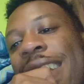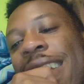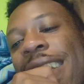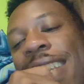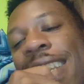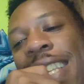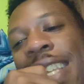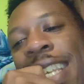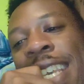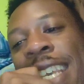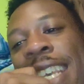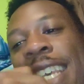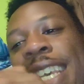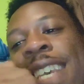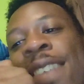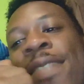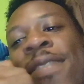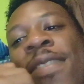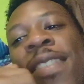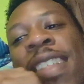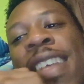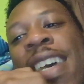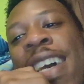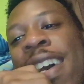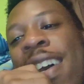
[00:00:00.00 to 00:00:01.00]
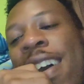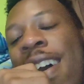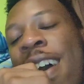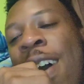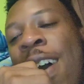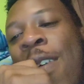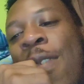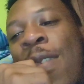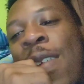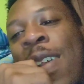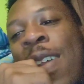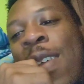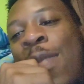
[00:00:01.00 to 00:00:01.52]
See, even that, I
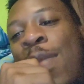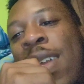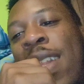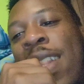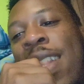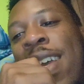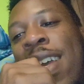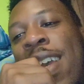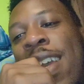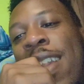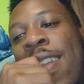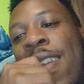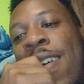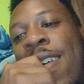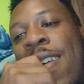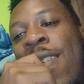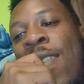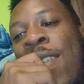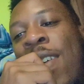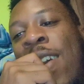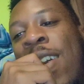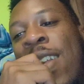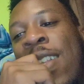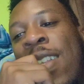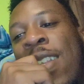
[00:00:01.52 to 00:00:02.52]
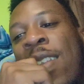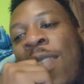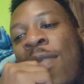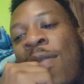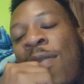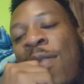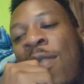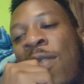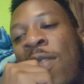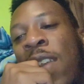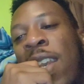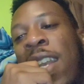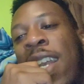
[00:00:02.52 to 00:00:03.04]
would have been like, no, because if
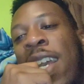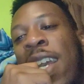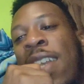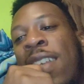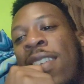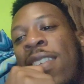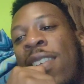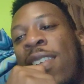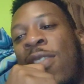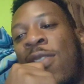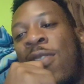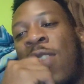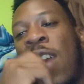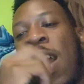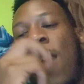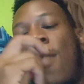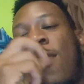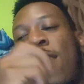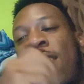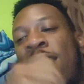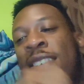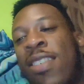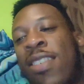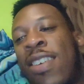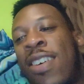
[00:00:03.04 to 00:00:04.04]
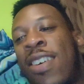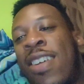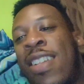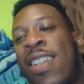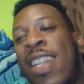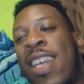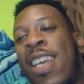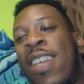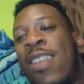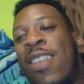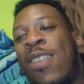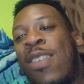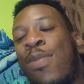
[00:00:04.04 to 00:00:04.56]
Drake actually dropped this song
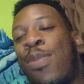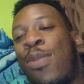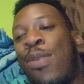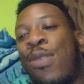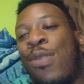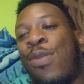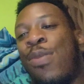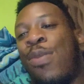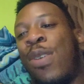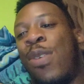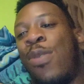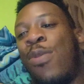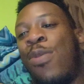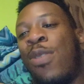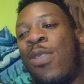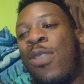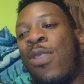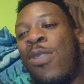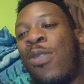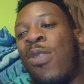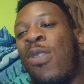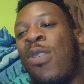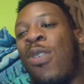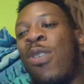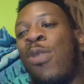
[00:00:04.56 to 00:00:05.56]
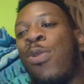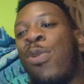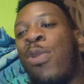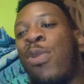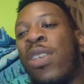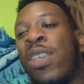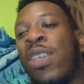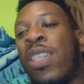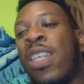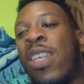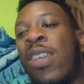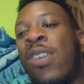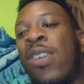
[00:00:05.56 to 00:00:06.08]
that's supposed to be supposed to ruin
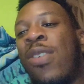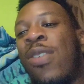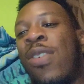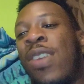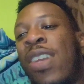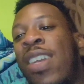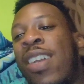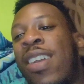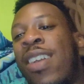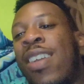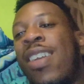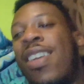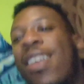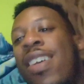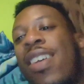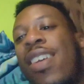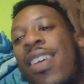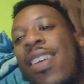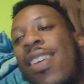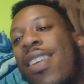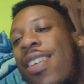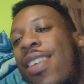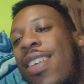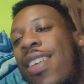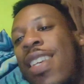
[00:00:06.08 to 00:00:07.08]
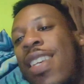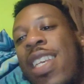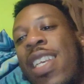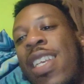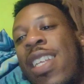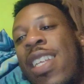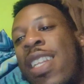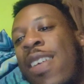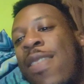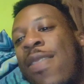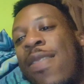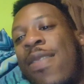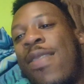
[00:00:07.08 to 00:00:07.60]
Pusha T's career, he
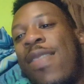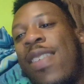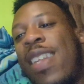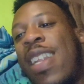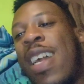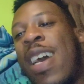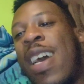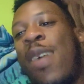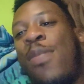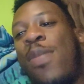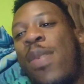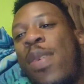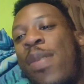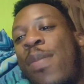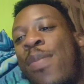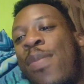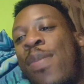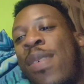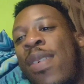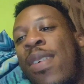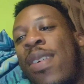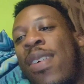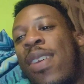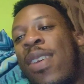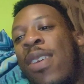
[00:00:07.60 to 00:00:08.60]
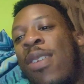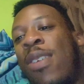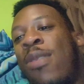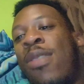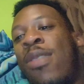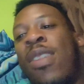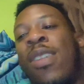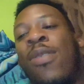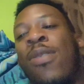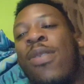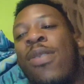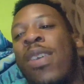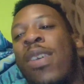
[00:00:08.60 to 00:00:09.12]
definitely would not be. But
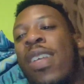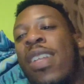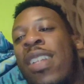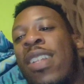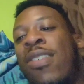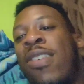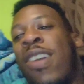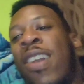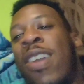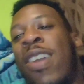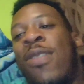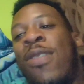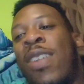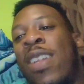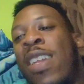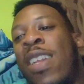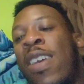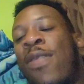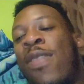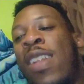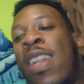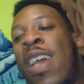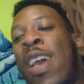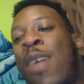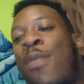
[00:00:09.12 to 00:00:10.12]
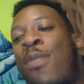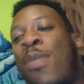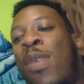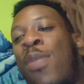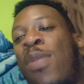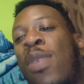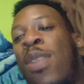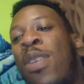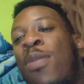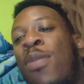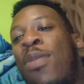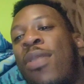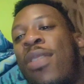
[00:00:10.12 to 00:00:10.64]
Drake would definitely not be
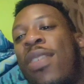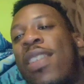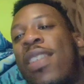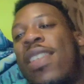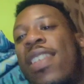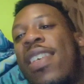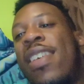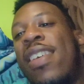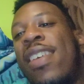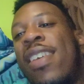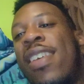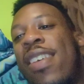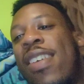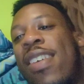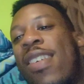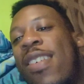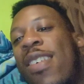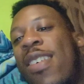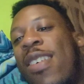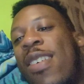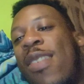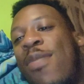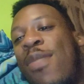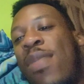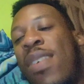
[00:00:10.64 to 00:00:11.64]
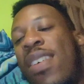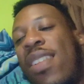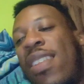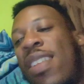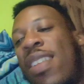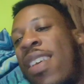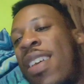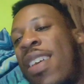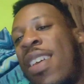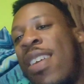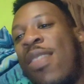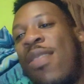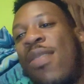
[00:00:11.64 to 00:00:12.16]
below Pusha T. But
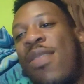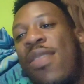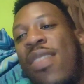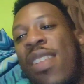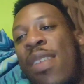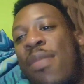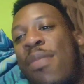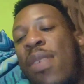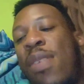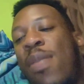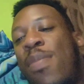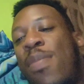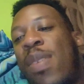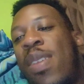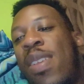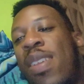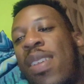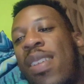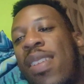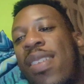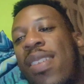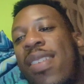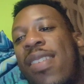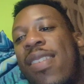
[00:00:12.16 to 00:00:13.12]
again, not my opinion.